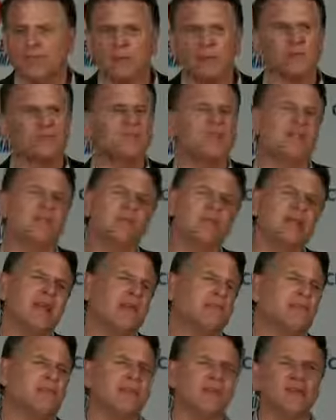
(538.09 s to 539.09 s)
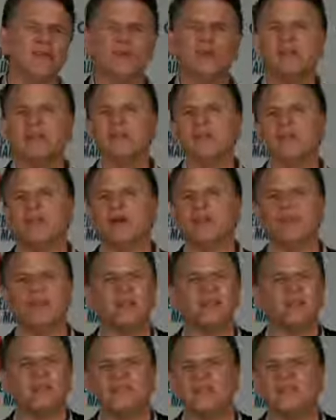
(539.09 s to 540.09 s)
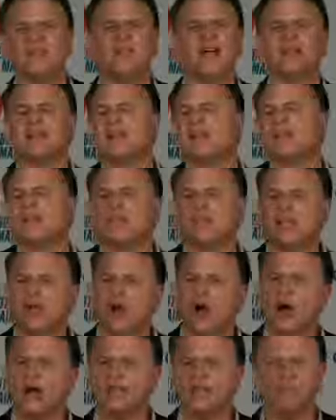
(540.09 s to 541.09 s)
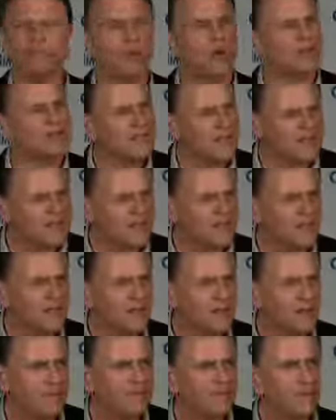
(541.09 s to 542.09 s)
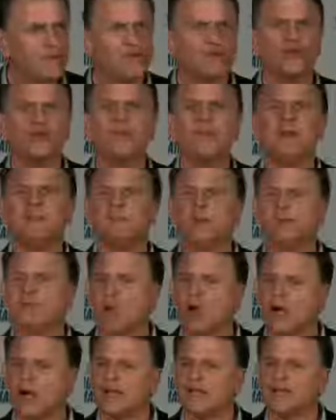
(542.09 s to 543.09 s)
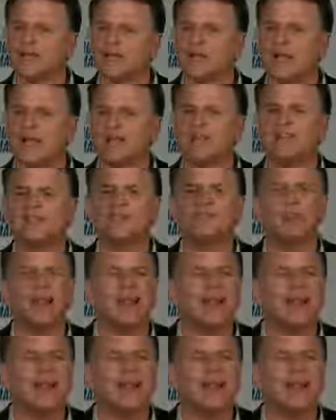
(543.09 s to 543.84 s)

People say to me, yeah, but you're leaving out things like the fact that everything costs more. Does it? The true measure of cost in life is